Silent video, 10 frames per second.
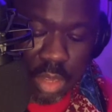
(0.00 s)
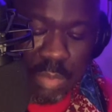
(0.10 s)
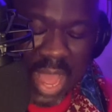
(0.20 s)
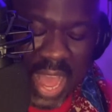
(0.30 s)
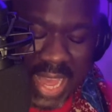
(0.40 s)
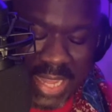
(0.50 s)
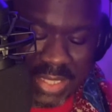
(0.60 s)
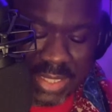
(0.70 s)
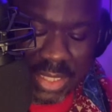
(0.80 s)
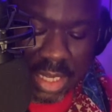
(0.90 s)
My
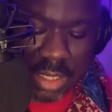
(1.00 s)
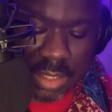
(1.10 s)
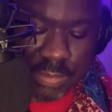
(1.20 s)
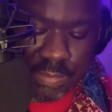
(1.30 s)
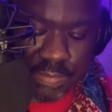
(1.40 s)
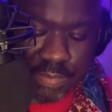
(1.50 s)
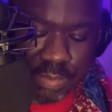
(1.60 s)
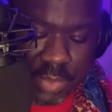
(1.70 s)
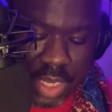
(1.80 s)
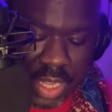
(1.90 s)
eyes stung.
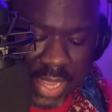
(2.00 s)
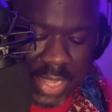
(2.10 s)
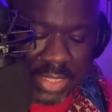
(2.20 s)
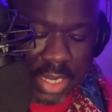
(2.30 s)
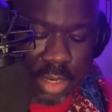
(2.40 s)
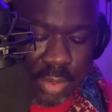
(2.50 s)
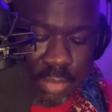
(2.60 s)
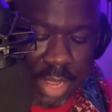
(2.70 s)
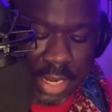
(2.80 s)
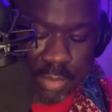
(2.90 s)
As I
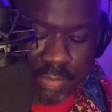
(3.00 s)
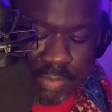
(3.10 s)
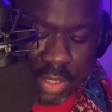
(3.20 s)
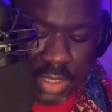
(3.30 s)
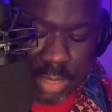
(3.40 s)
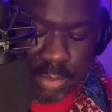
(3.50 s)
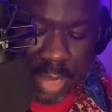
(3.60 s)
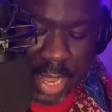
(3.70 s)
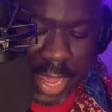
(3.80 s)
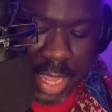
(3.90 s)
hurried back up the front steps,
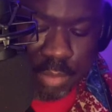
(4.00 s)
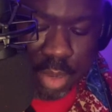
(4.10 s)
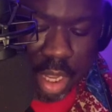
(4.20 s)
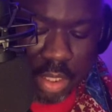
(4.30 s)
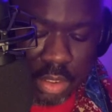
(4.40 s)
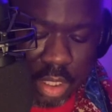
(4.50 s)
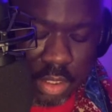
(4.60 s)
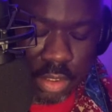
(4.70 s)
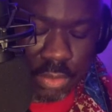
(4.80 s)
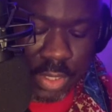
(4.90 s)
my hand paused
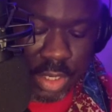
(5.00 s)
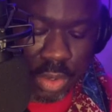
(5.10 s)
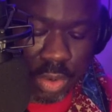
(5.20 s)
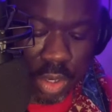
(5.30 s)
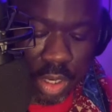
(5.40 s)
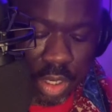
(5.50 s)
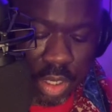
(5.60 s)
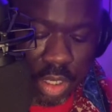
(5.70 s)
on the screen door.